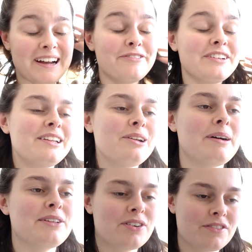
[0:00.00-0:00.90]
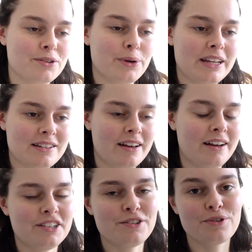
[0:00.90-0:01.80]
but I feel a lot better after talking to
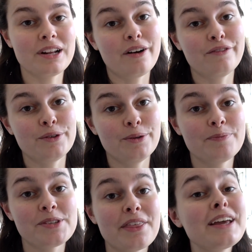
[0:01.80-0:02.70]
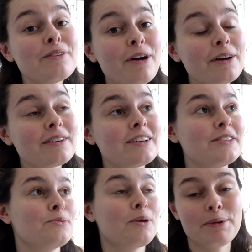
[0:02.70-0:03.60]
her. She's really helpful. So thank you, Rowan,
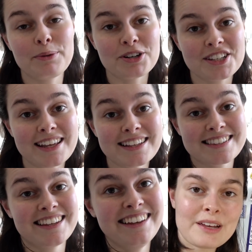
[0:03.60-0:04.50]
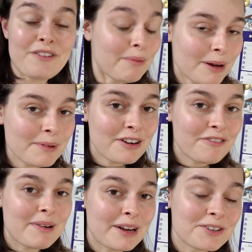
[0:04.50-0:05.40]
because you'll probably watch this. if I'm coming
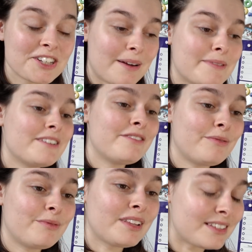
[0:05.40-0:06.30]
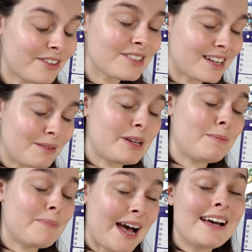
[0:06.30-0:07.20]
off my contraceptive, this year is gonna be
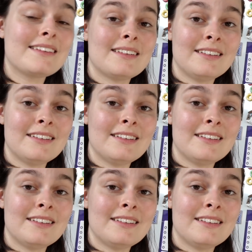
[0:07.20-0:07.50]
mad.